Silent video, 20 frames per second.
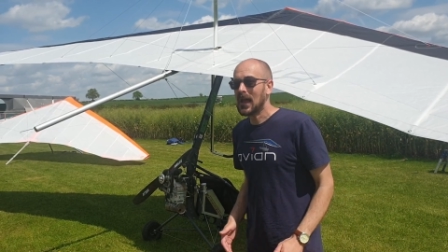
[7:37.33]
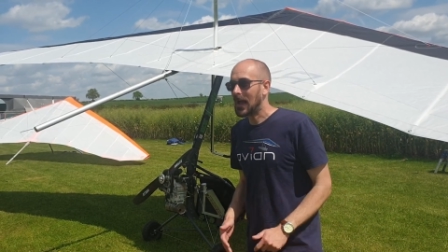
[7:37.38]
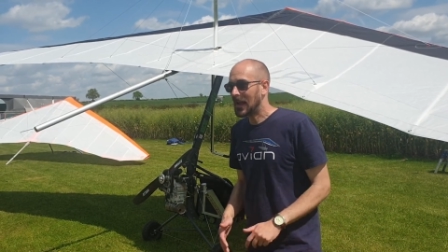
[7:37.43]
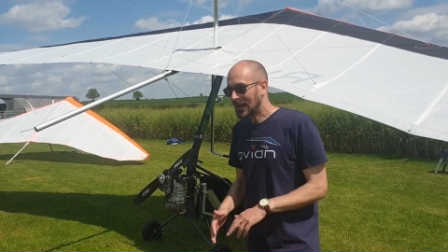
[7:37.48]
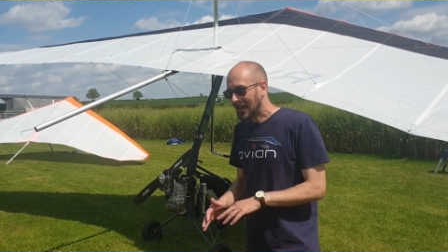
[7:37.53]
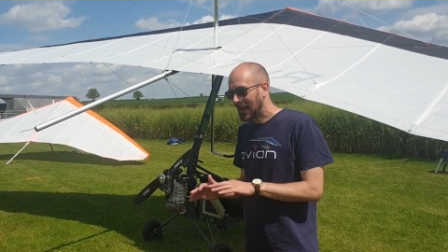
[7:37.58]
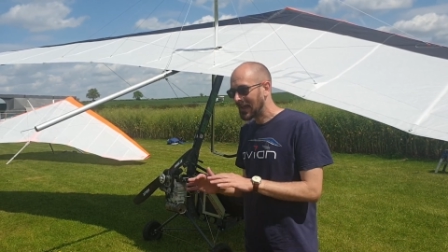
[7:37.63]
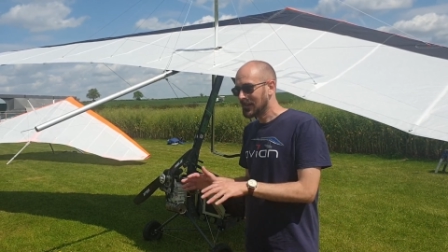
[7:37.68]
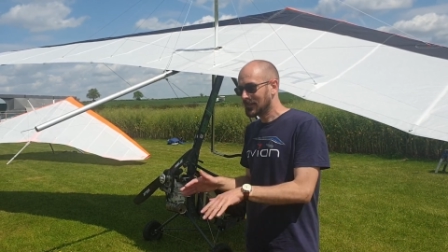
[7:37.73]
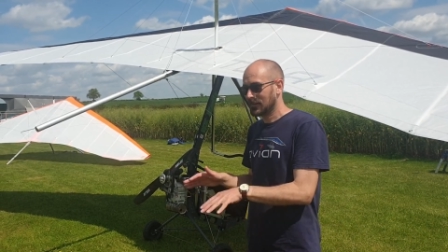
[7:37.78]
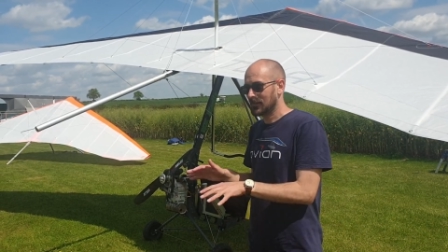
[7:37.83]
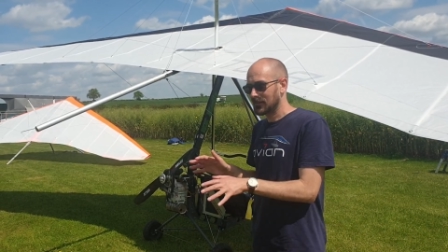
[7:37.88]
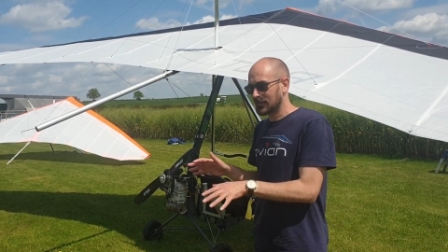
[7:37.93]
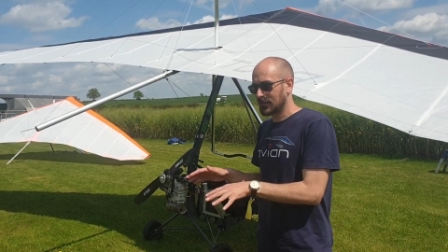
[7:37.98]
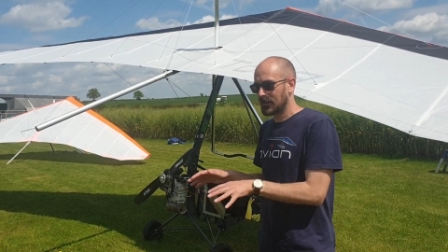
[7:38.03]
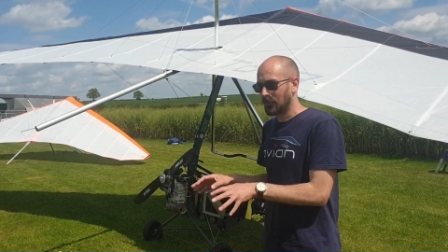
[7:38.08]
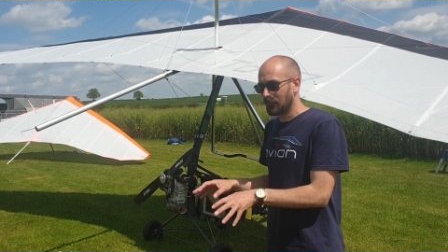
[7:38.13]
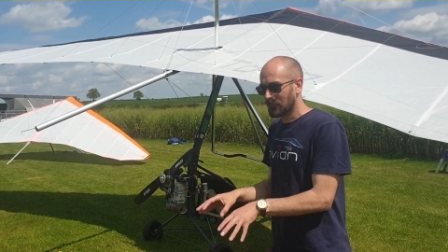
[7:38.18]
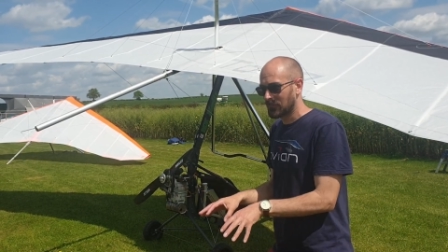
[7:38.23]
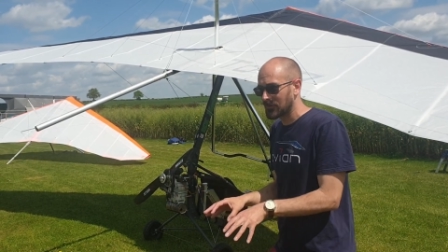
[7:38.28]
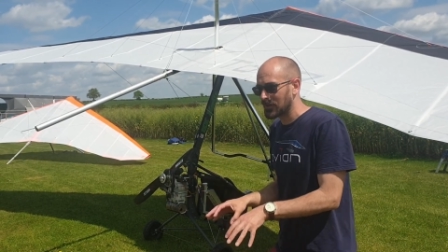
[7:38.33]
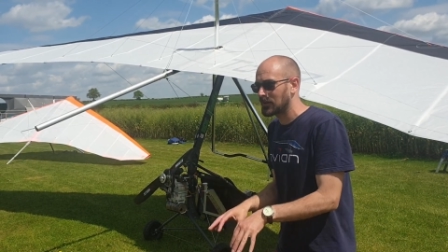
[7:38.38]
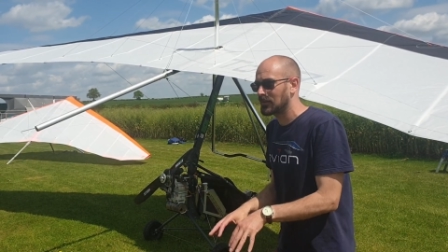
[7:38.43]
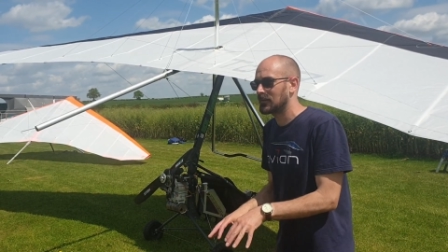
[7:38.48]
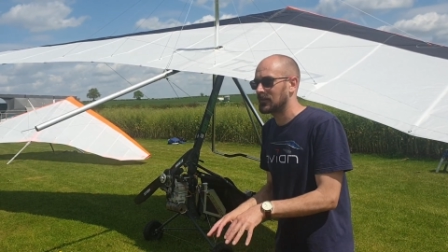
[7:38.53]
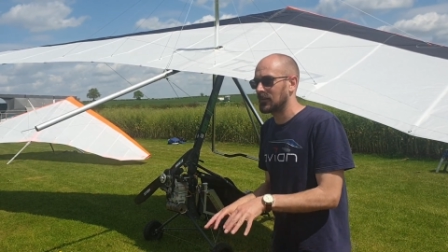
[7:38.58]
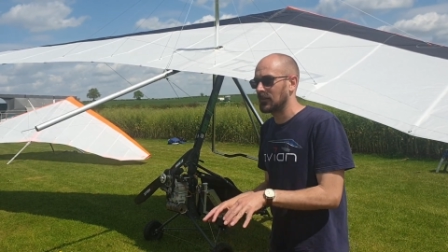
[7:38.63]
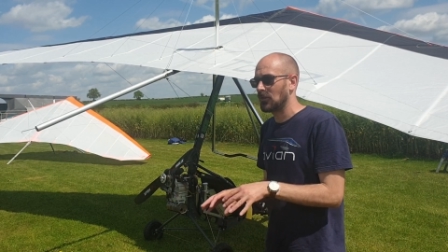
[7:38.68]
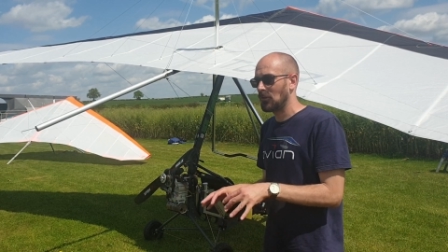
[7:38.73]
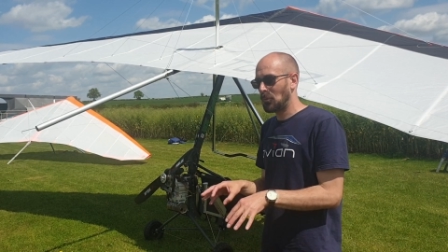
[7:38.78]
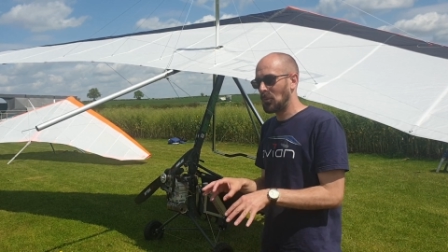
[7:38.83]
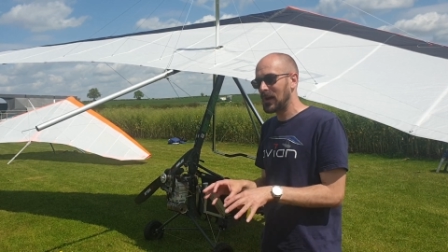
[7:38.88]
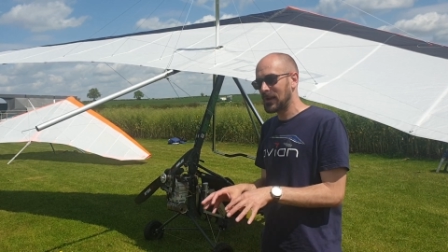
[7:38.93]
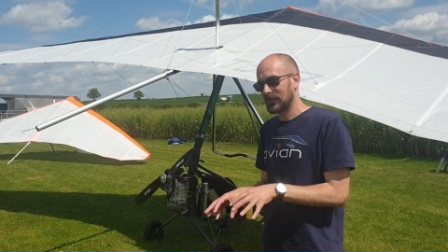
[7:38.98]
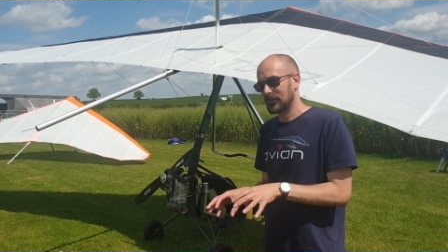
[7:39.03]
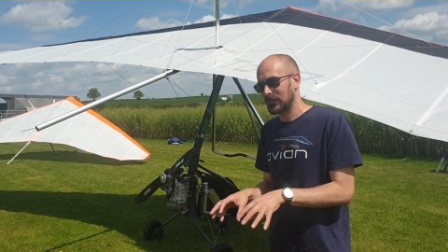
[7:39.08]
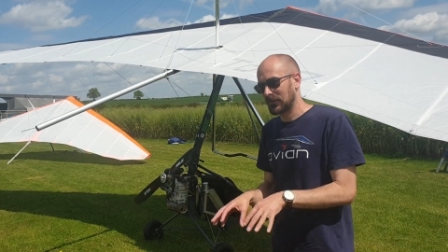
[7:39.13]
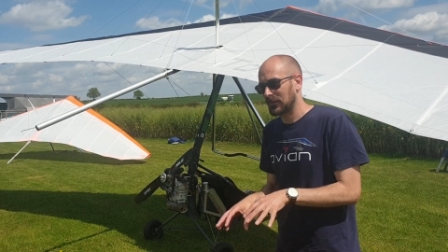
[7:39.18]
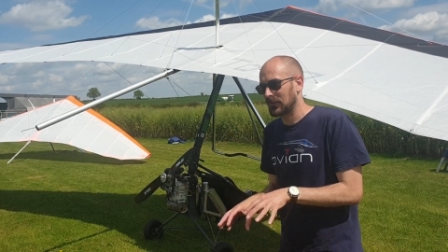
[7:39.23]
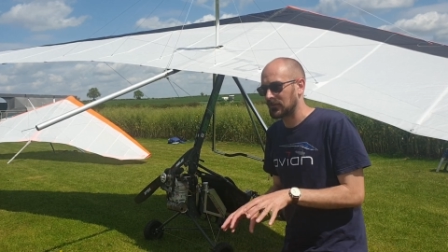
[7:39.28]
Again, this comes into the
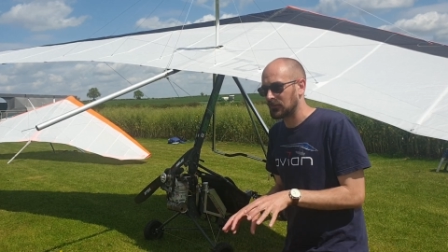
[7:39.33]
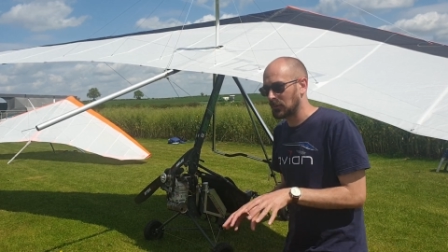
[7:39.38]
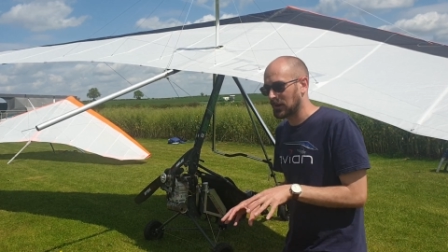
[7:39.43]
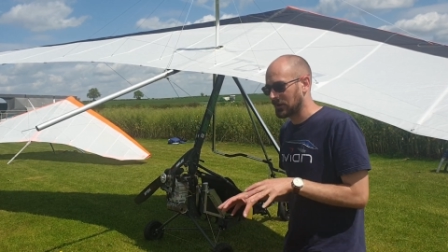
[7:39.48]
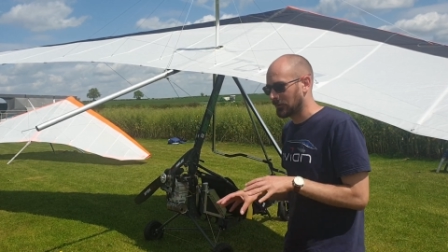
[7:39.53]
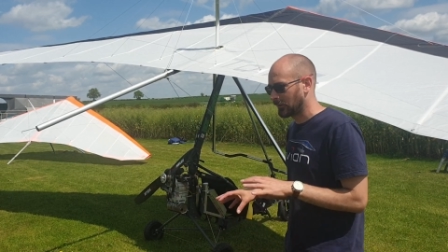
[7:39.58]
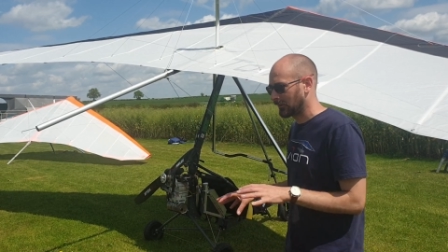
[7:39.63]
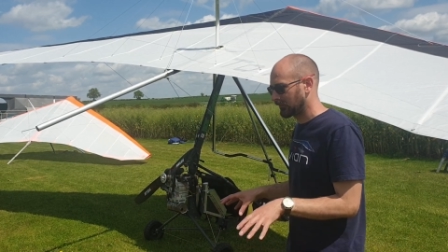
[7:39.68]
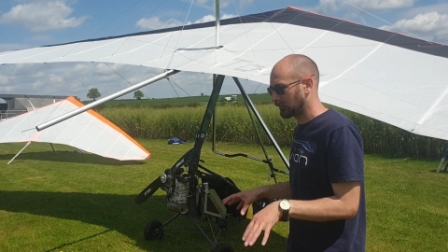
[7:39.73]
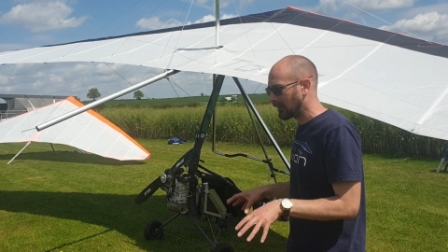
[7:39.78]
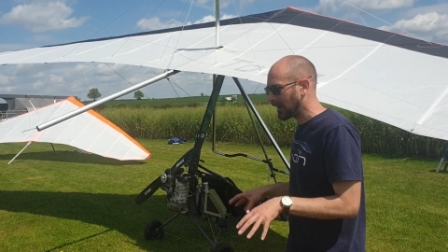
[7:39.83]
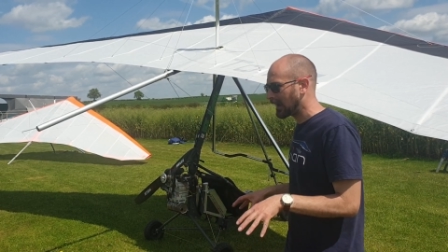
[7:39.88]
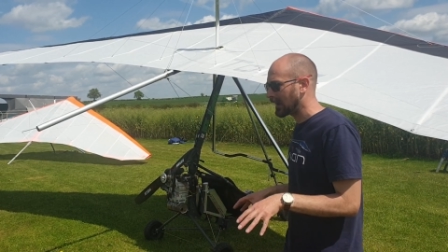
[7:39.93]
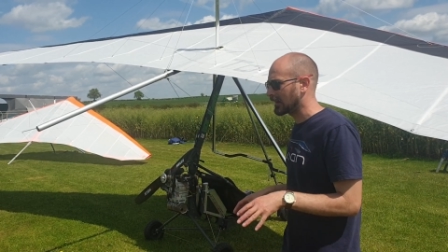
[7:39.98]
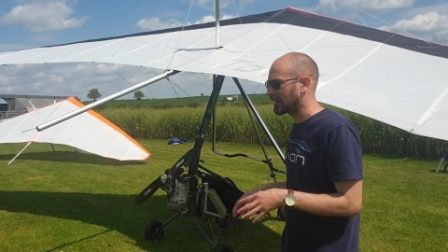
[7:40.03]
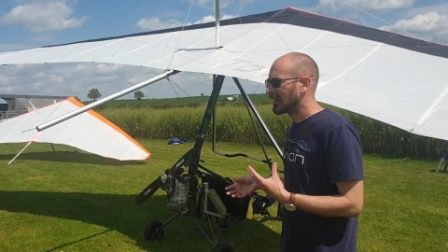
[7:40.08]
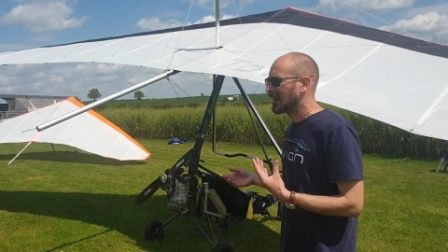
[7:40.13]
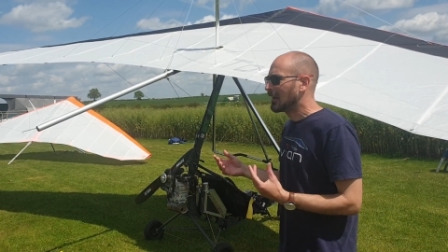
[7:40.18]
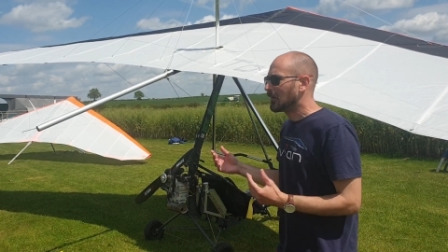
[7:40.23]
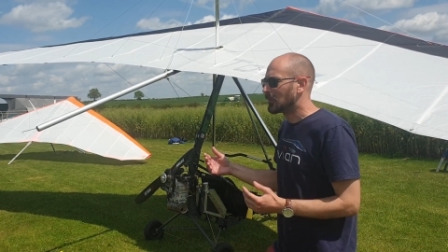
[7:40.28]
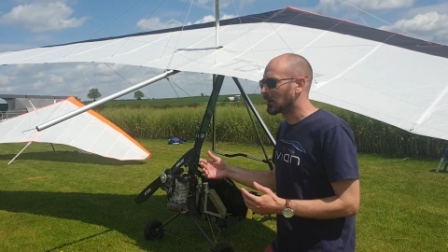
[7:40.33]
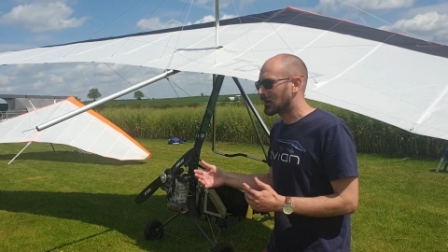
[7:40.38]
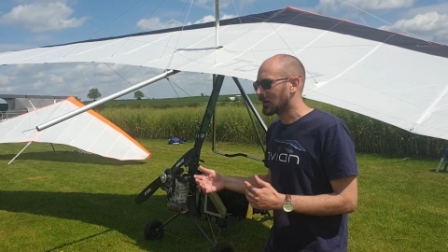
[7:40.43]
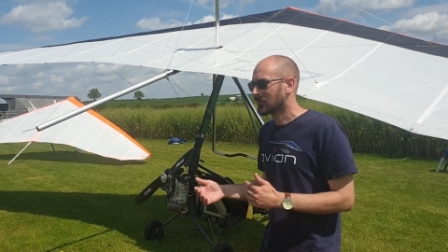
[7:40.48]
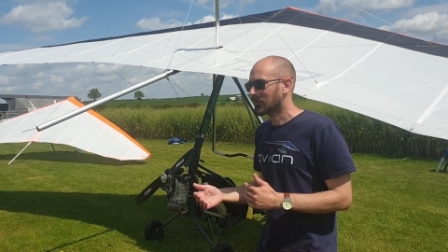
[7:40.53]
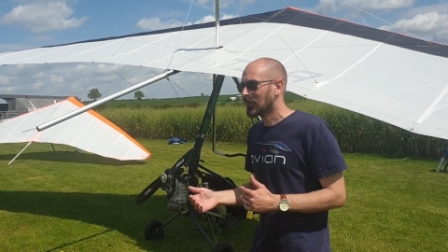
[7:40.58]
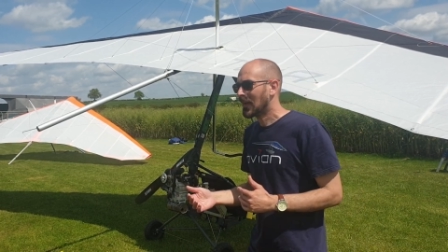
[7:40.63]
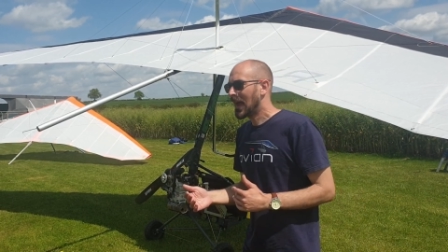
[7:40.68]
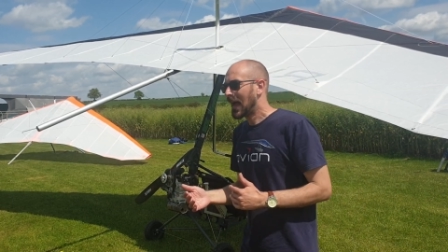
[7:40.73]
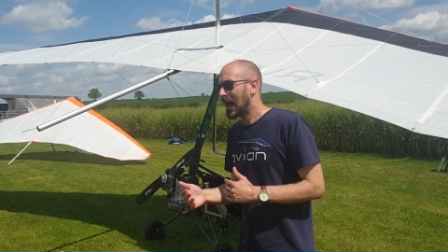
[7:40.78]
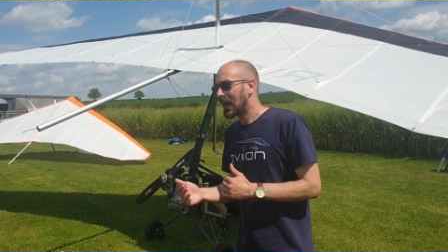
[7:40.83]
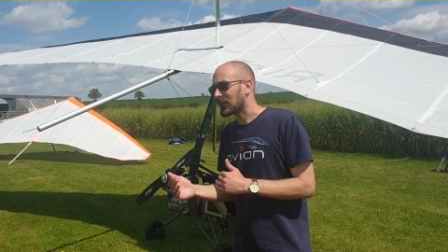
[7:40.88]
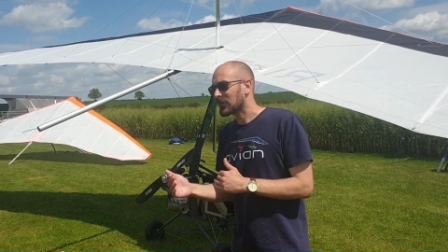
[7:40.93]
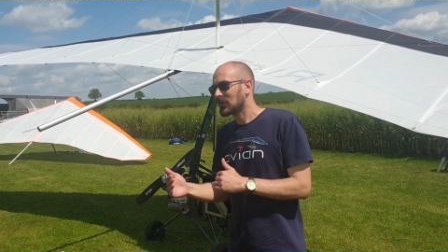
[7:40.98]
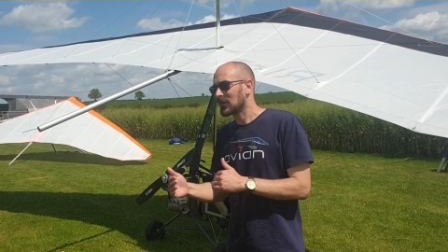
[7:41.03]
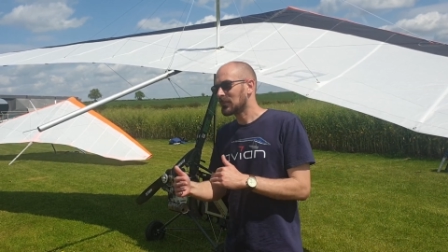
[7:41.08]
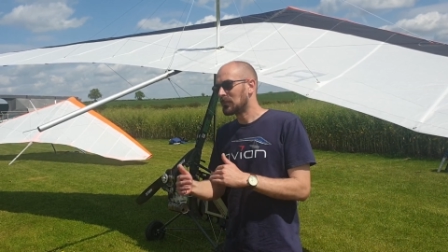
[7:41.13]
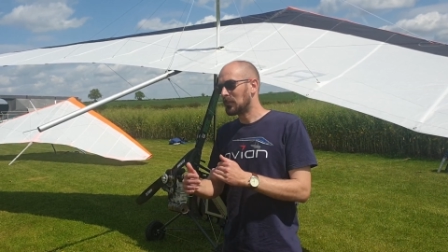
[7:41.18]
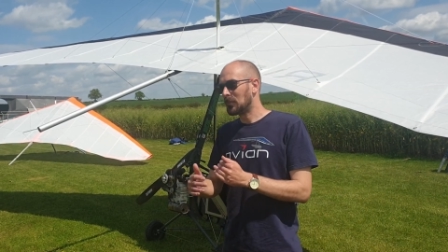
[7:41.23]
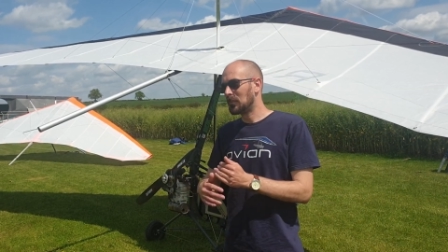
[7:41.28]
way that this wing was made, because
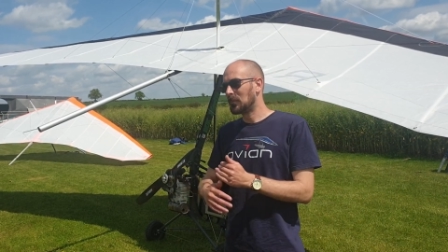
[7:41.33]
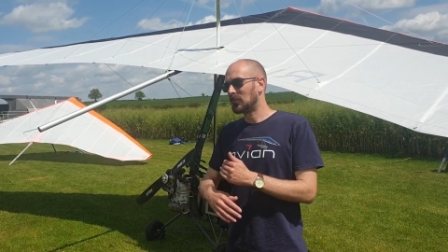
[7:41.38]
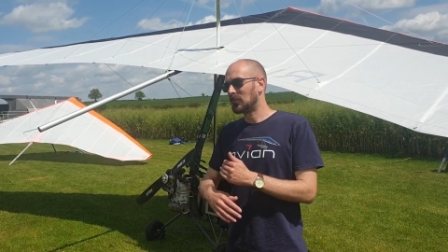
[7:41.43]
actually